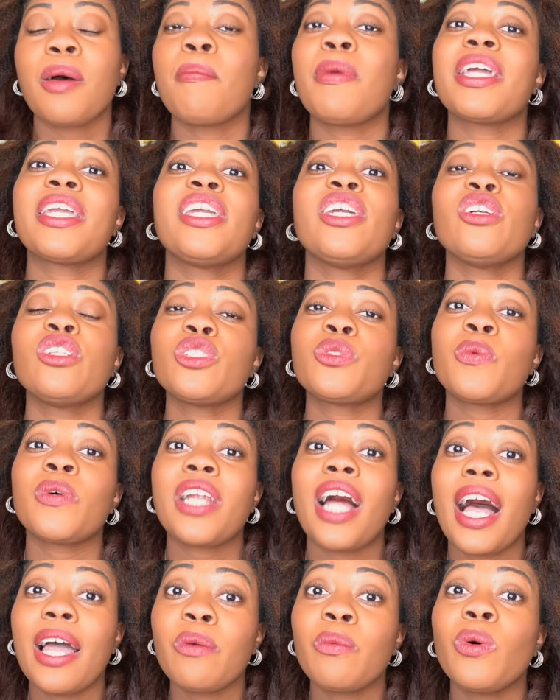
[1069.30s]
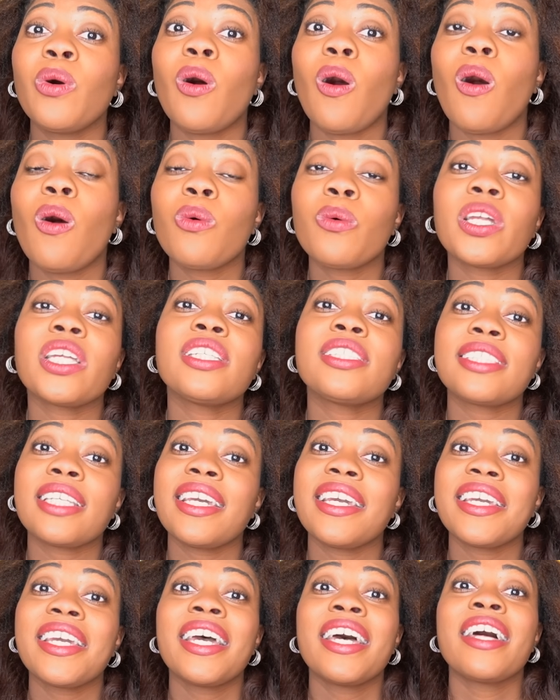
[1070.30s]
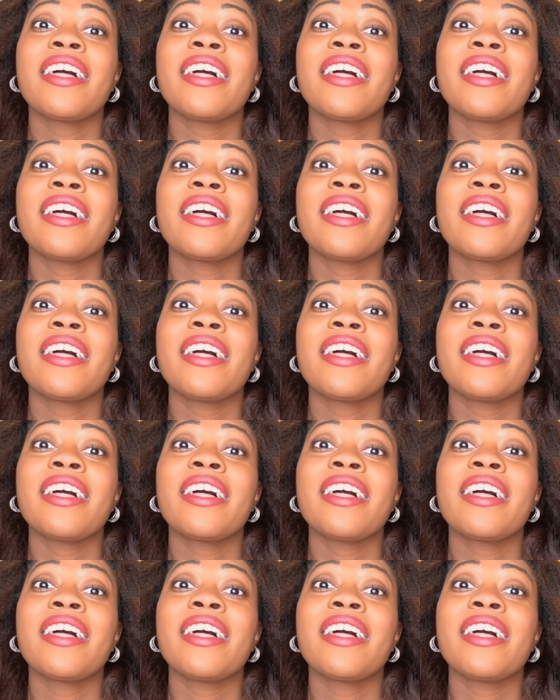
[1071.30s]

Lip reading: But here's what I will always say.